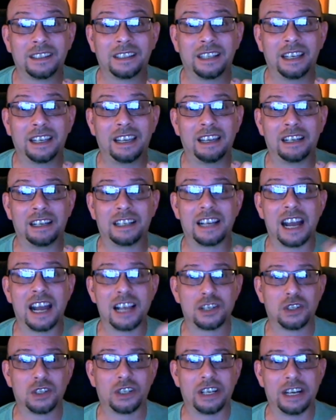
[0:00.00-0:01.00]
And the
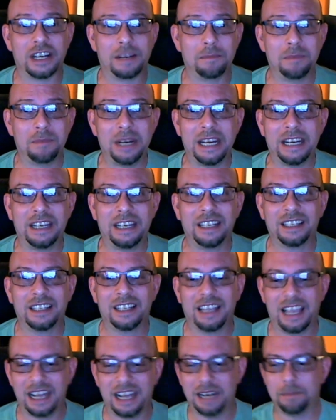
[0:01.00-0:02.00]
guy's looking at me,
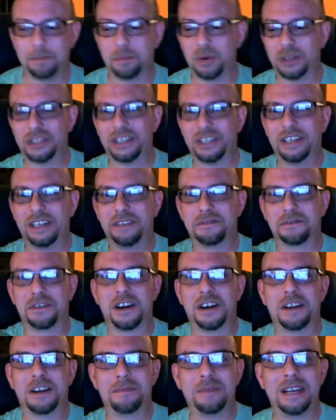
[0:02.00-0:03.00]
and he puts it in
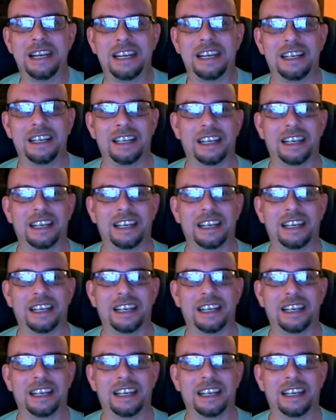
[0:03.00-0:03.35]
front of me,